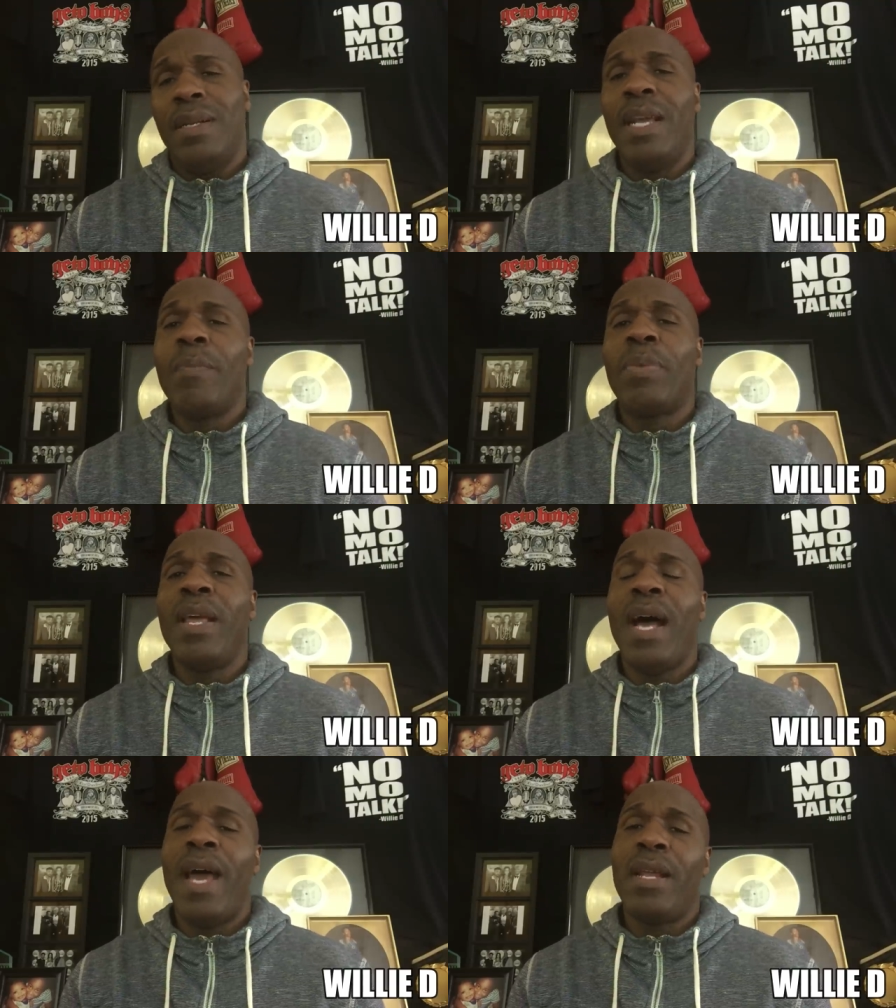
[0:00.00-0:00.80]
let it
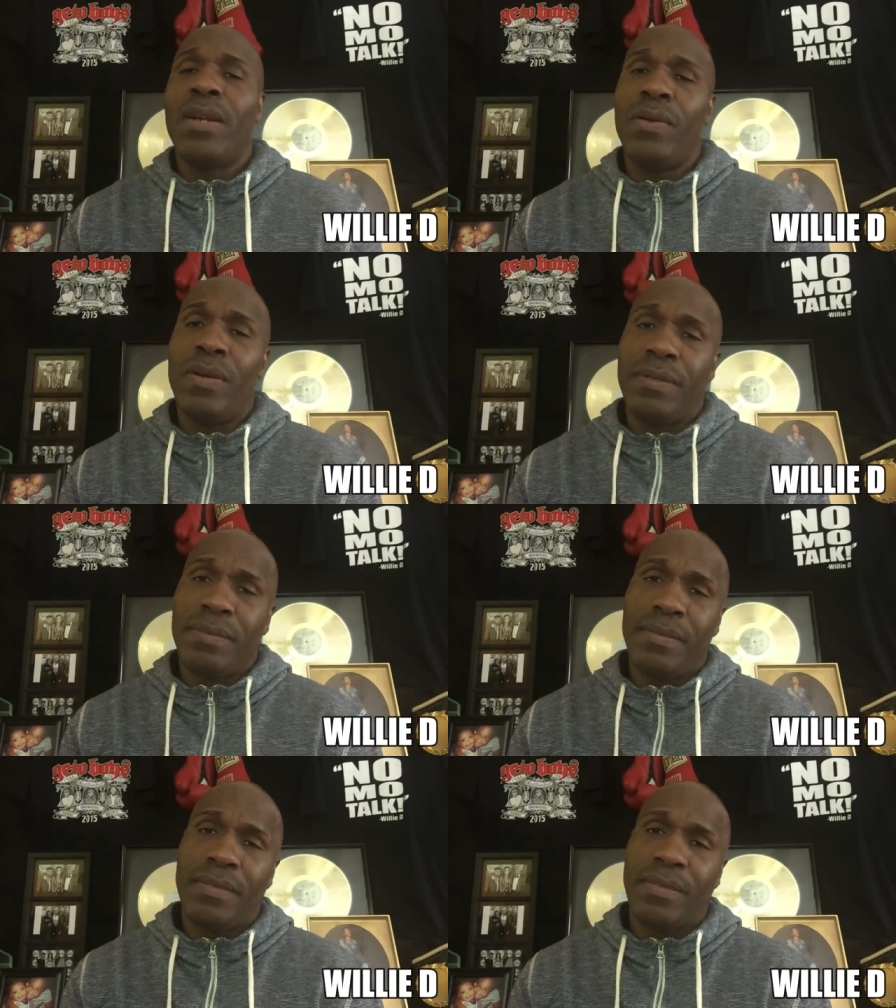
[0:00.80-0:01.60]
play out in court.
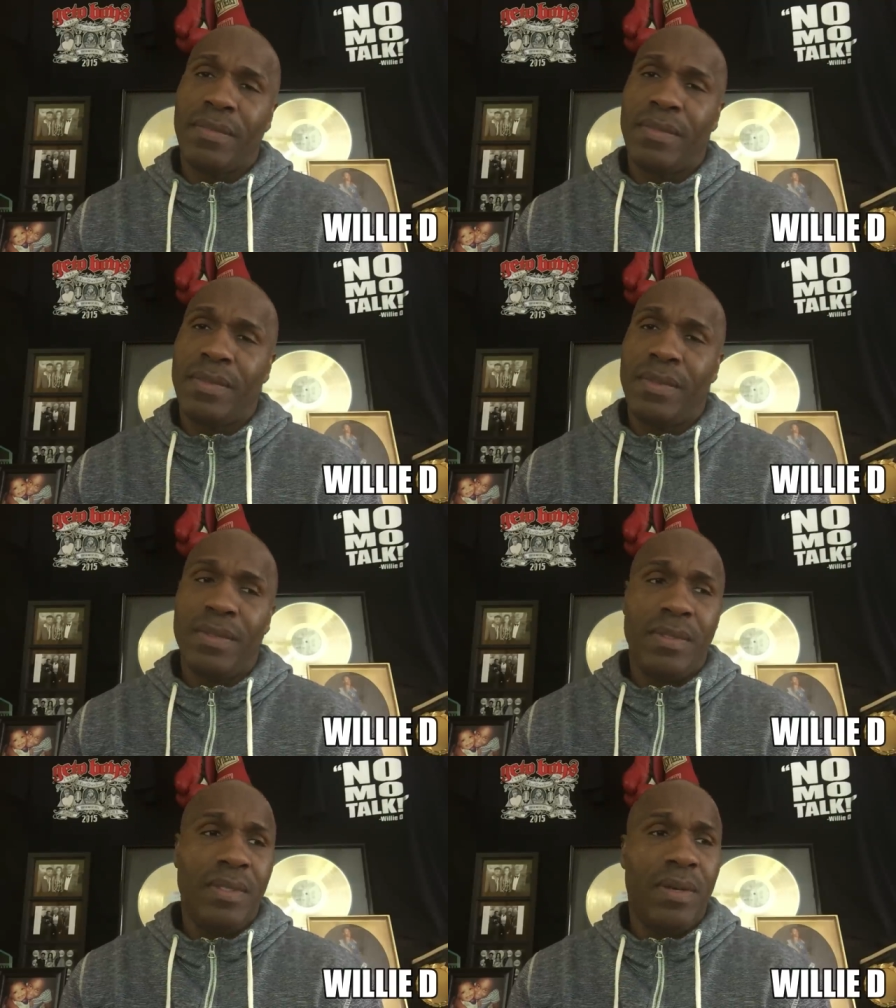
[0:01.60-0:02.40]

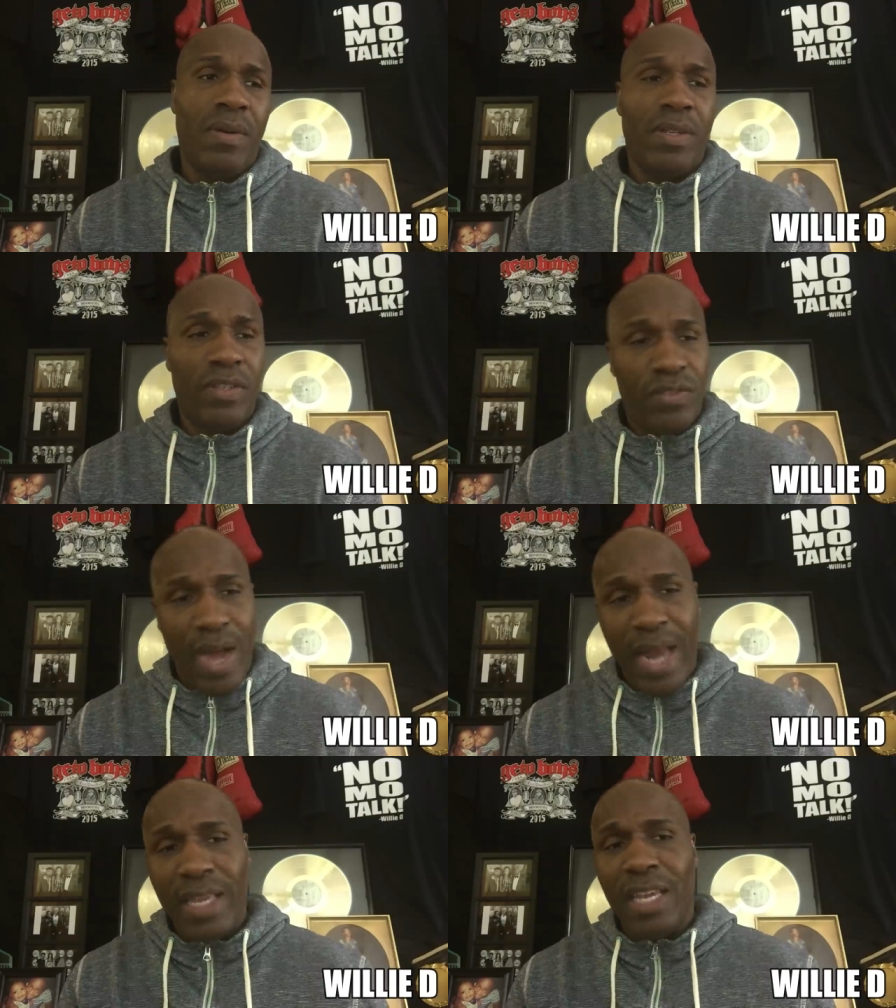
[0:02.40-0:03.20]
You know, to
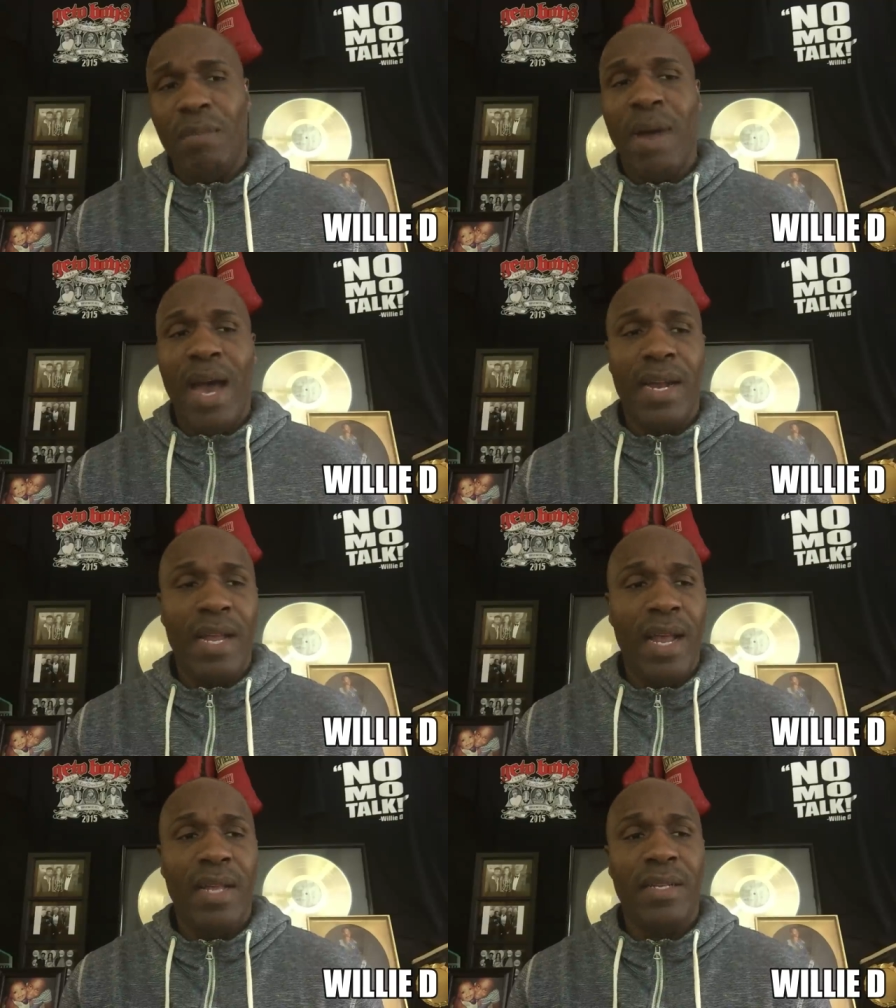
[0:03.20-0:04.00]
try to get them out of
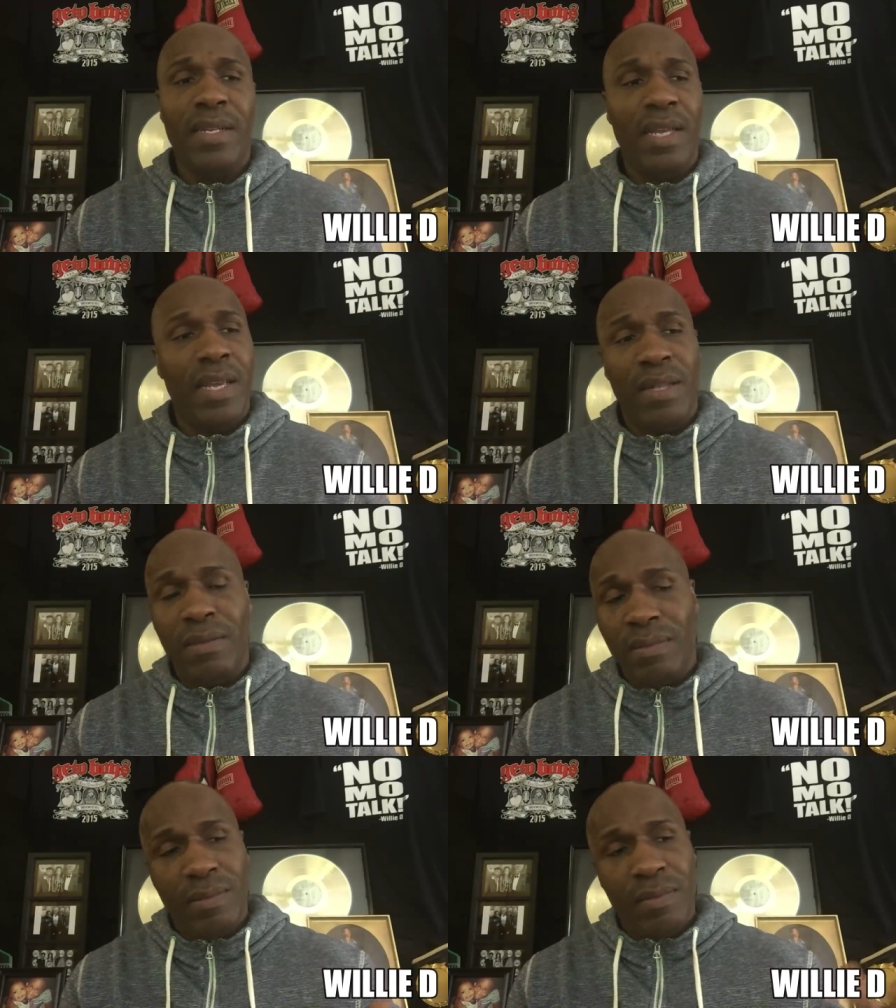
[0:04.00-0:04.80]
there, and
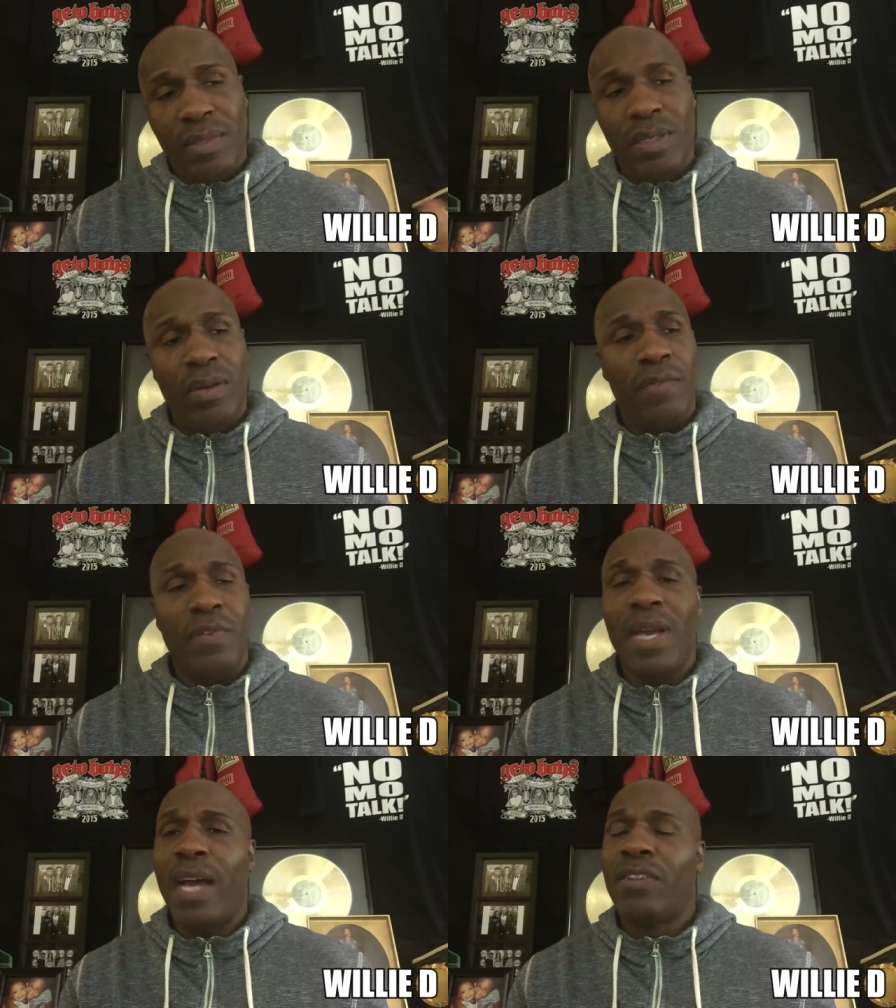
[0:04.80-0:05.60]
then you know if
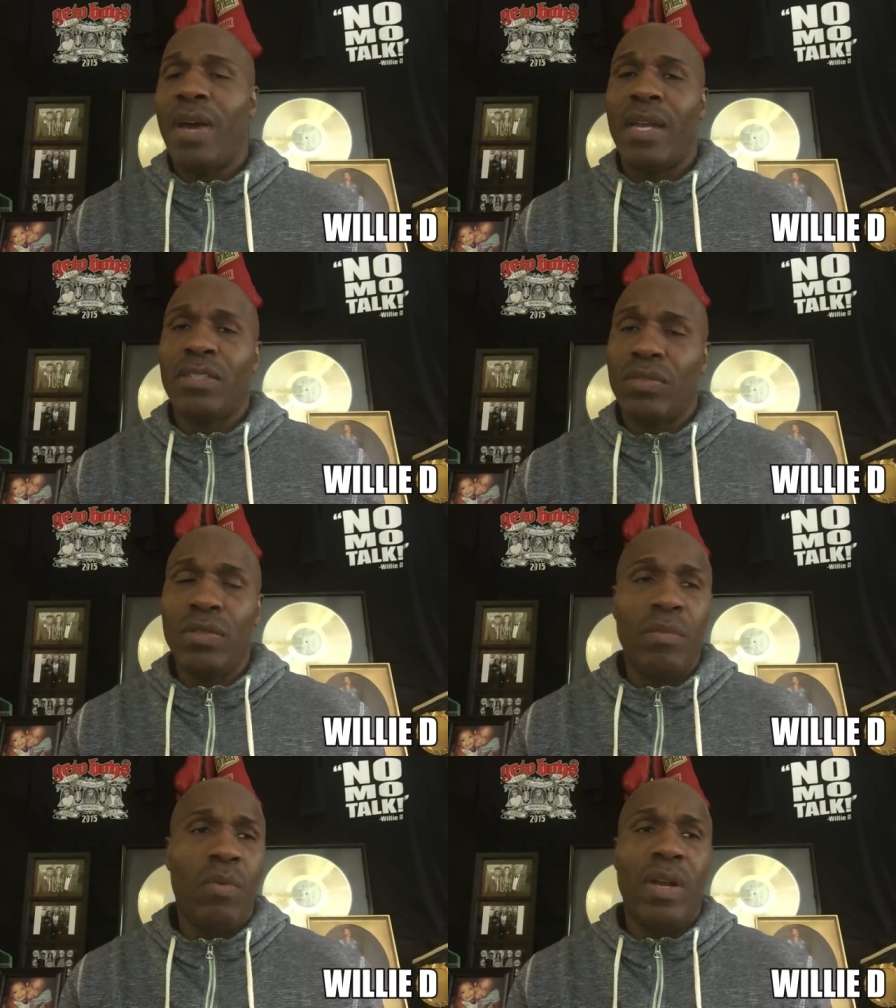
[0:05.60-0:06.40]
you got to try to sue
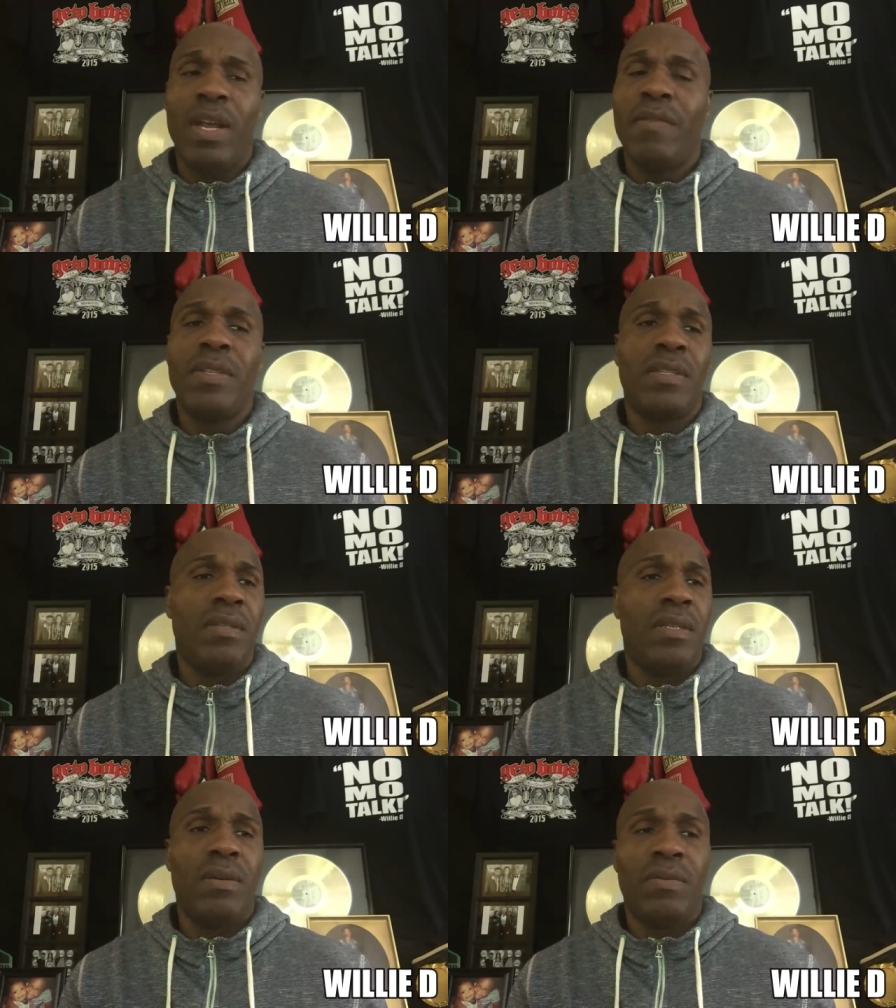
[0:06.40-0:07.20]
them or whatever,
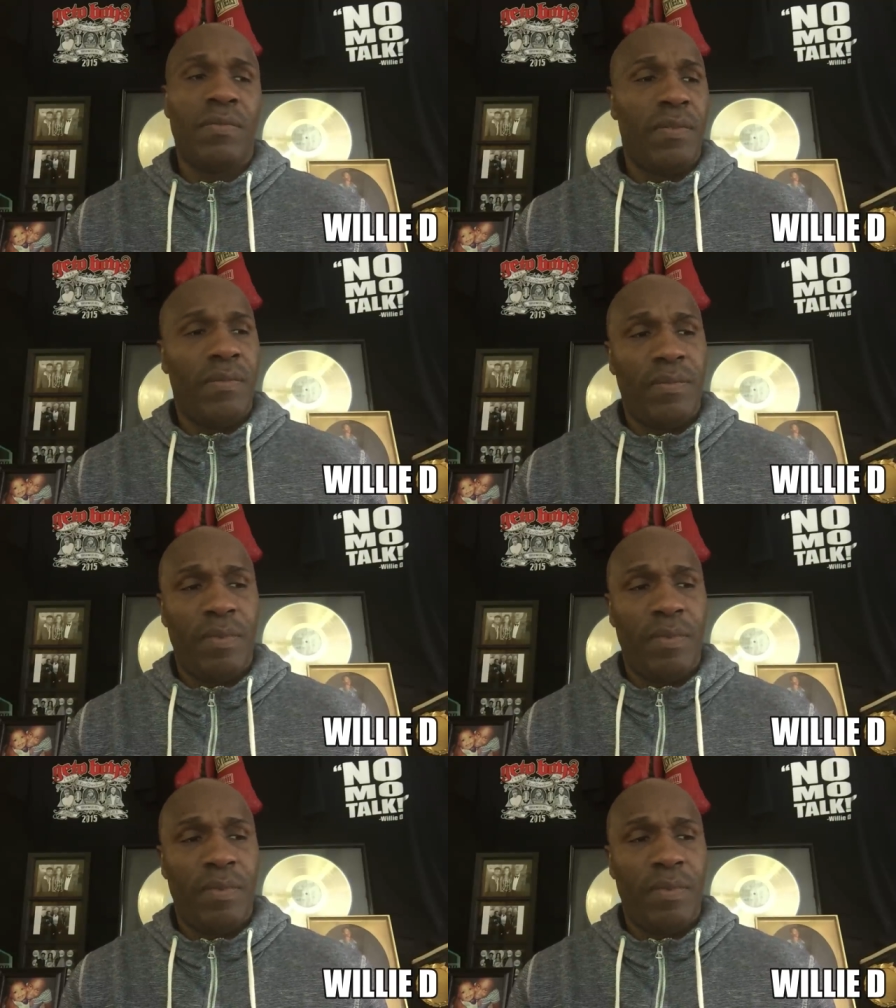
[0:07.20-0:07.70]
you know, for,